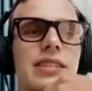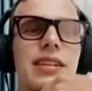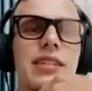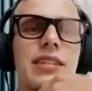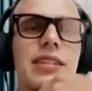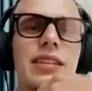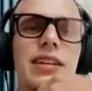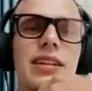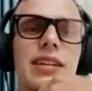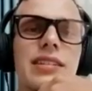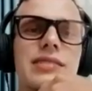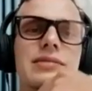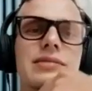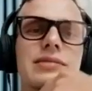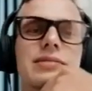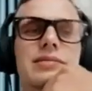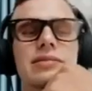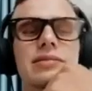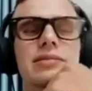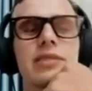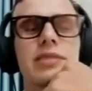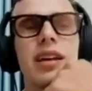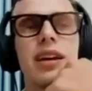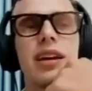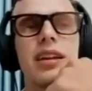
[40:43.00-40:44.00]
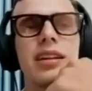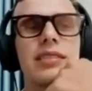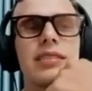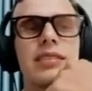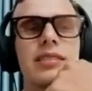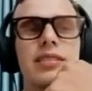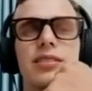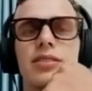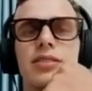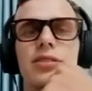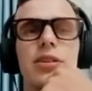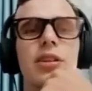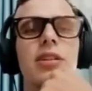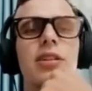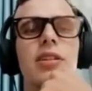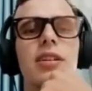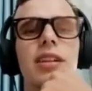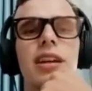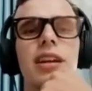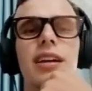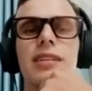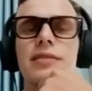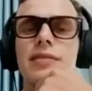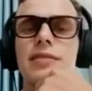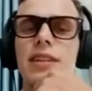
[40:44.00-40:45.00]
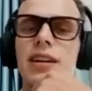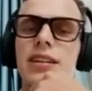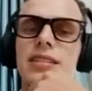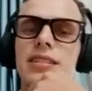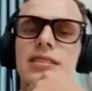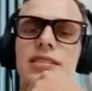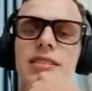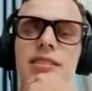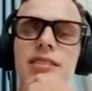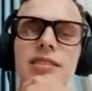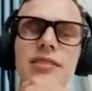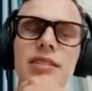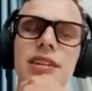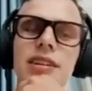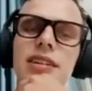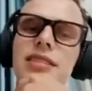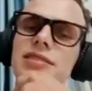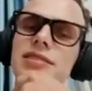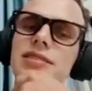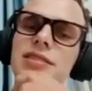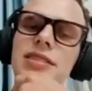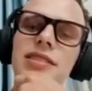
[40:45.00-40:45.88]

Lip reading: that can like destroy your life, honestly. Right? So,